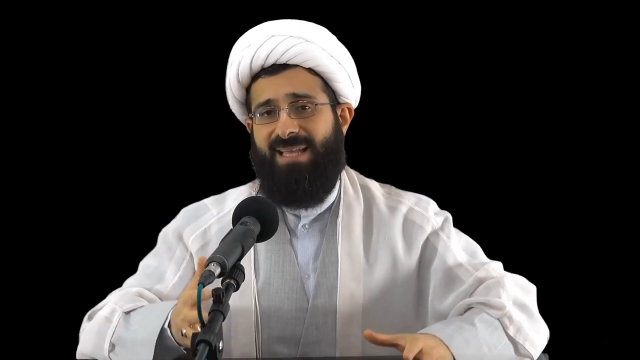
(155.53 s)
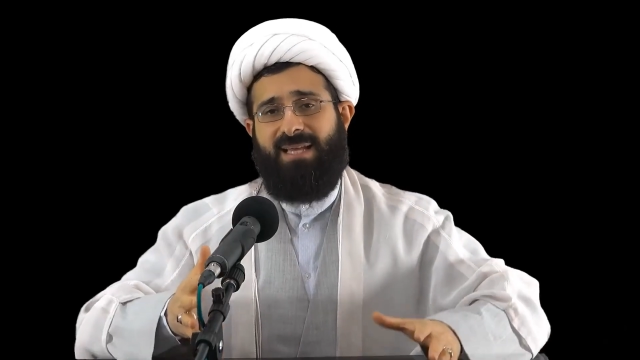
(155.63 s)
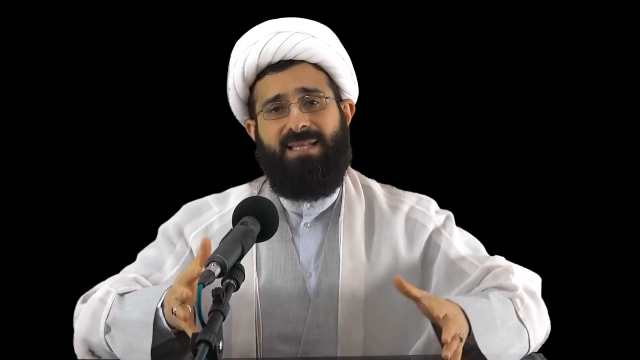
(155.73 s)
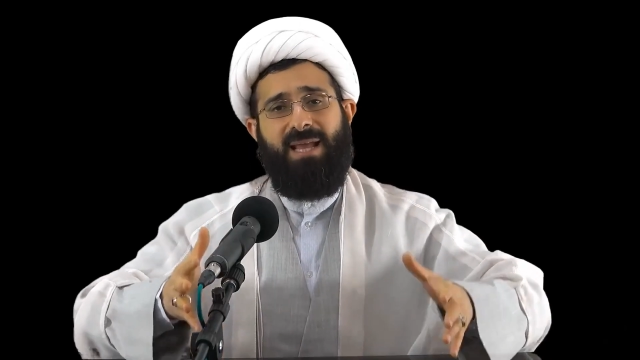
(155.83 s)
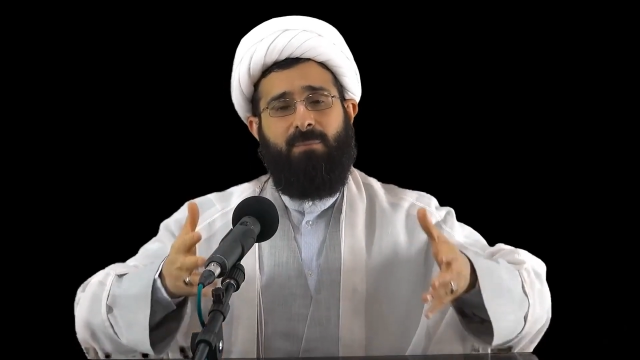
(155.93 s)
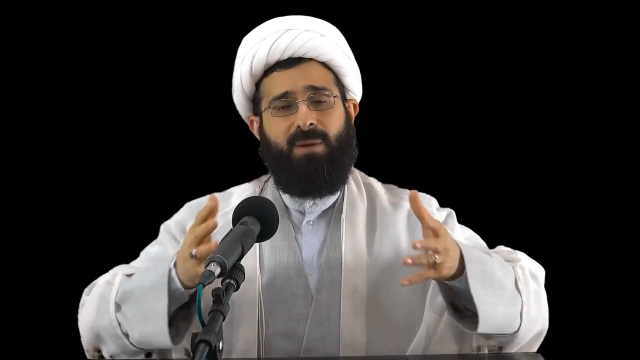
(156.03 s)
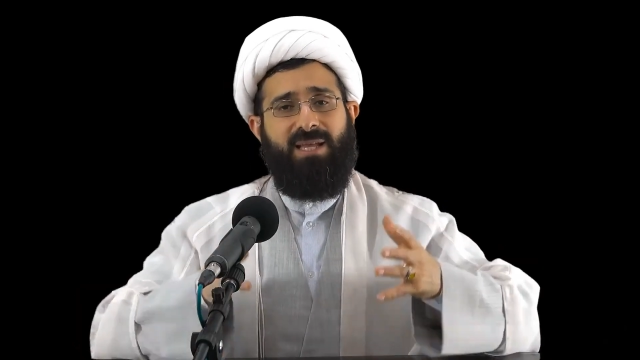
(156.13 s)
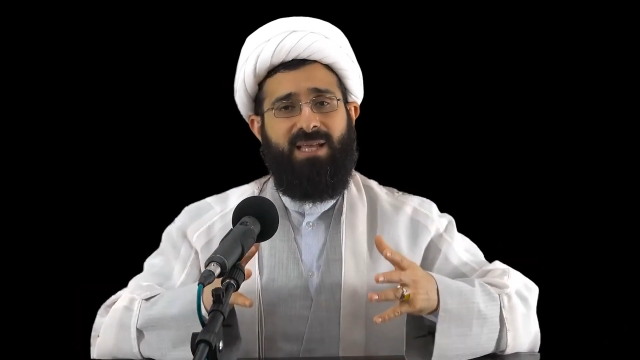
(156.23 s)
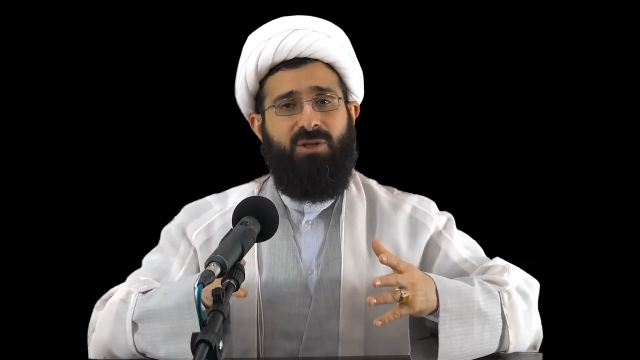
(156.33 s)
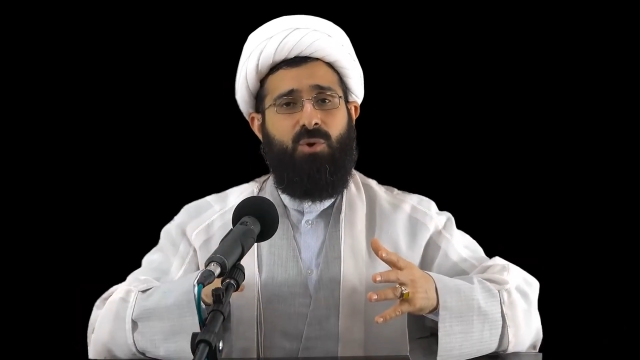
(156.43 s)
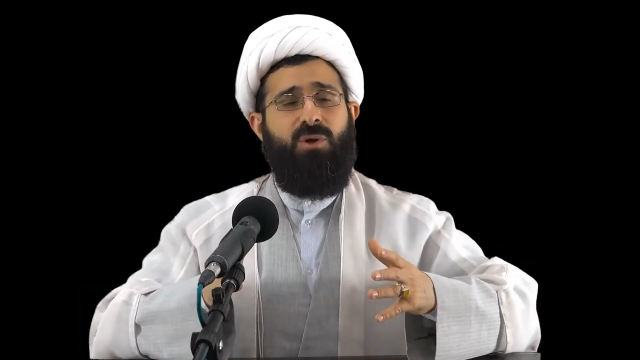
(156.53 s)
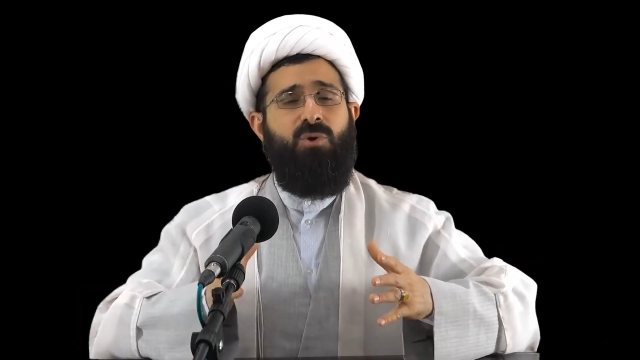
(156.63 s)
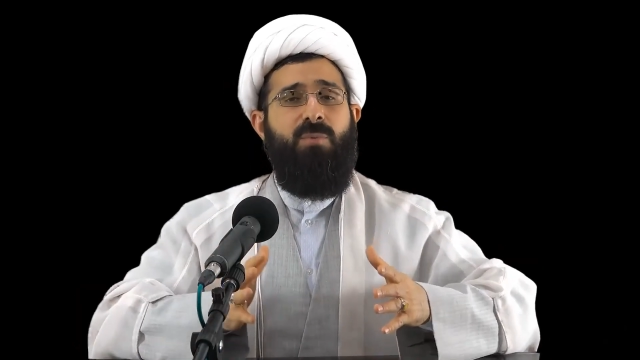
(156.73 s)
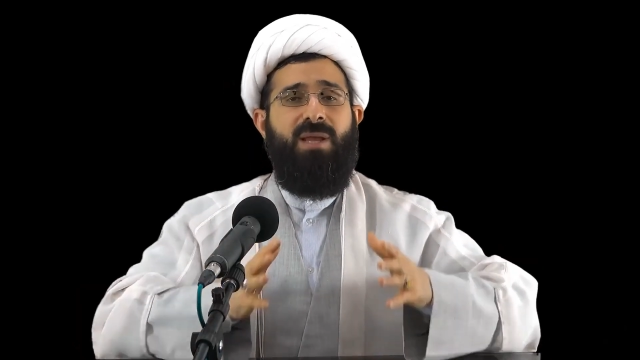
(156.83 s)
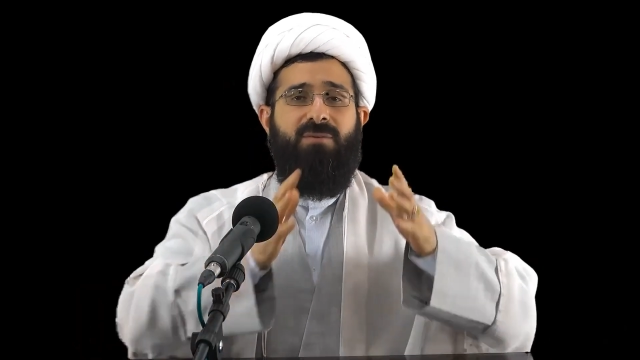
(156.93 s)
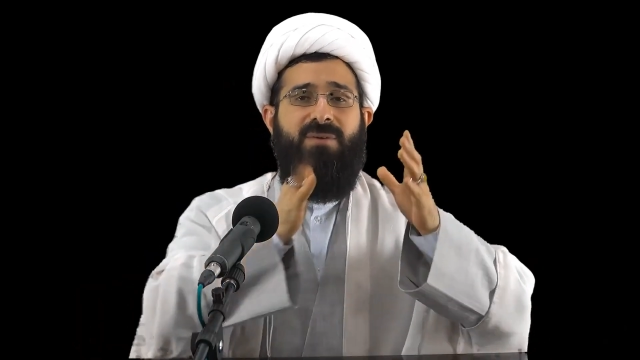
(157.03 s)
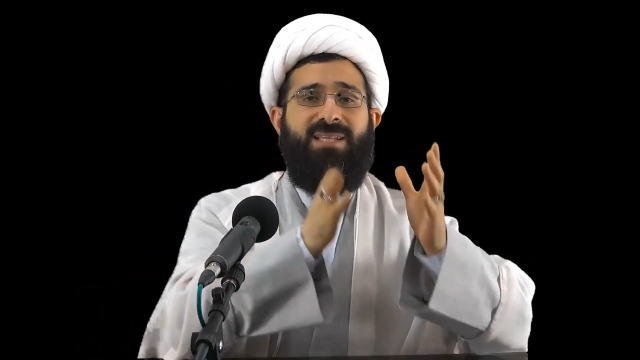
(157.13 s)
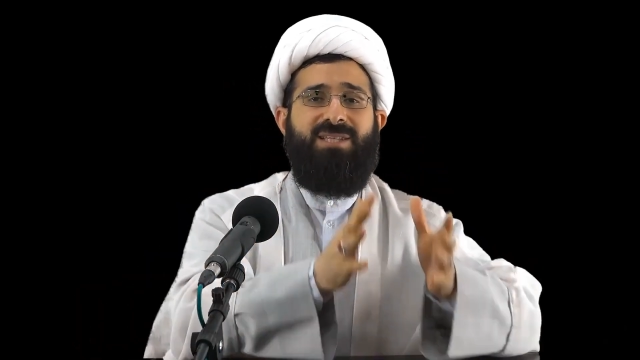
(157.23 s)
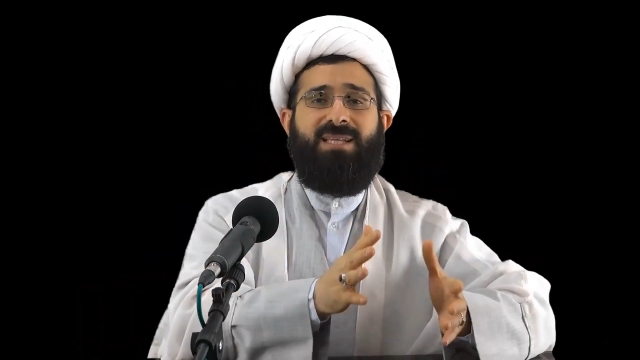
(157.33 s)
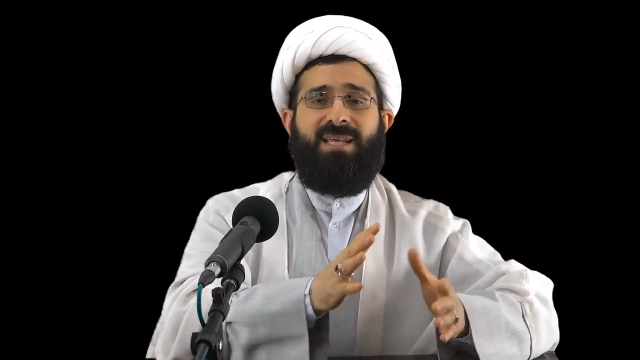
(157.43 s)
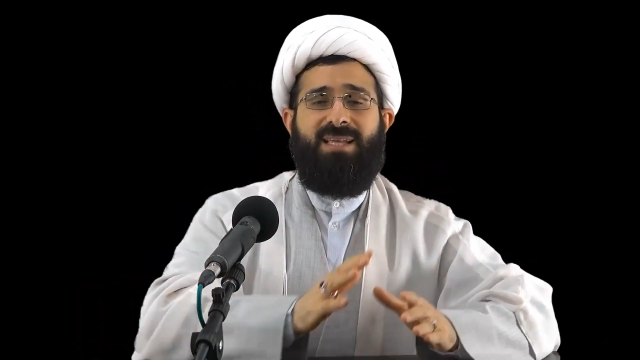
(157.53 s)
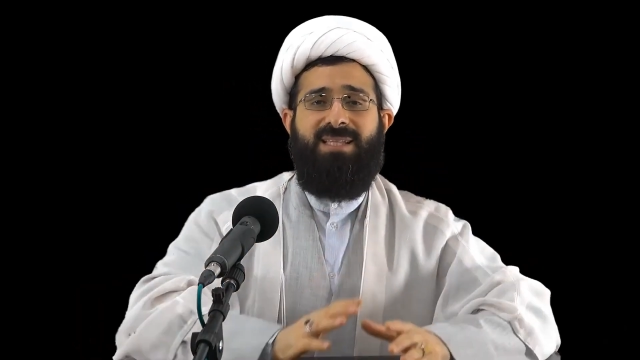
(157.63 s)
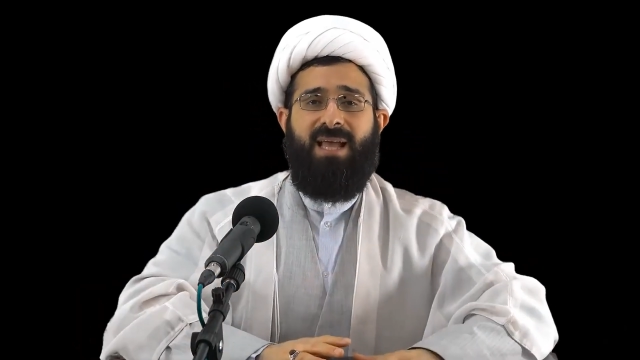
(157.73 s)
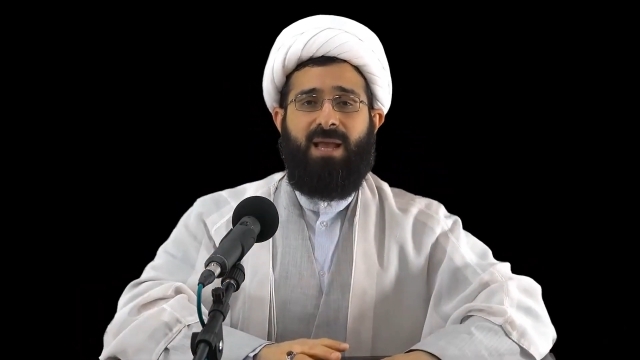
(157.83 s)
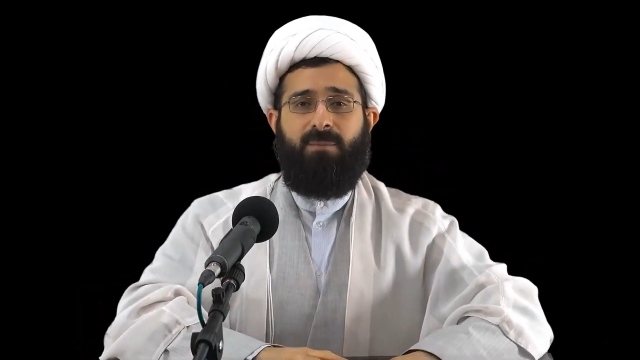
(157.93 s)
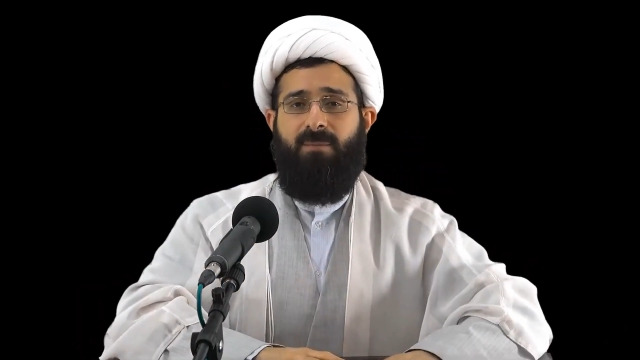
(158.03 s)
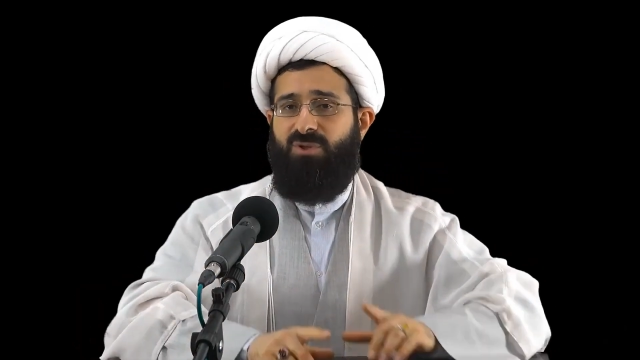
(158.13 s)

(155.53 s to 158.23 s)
then that money is going to be invested in Islam.